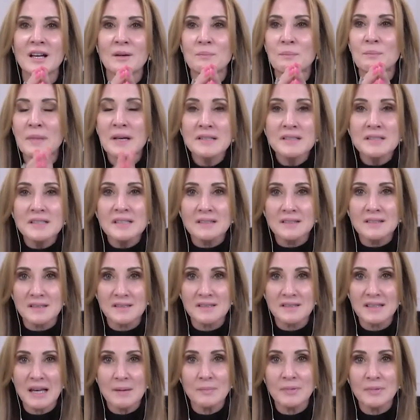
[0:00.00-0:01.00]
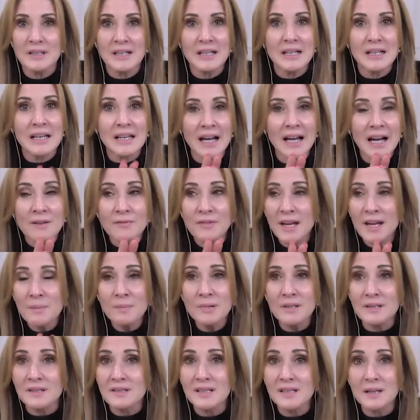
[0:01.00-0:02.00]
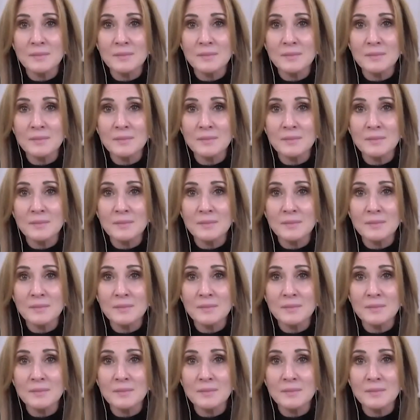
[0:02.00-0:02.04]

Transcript: messiness happening, and life happens.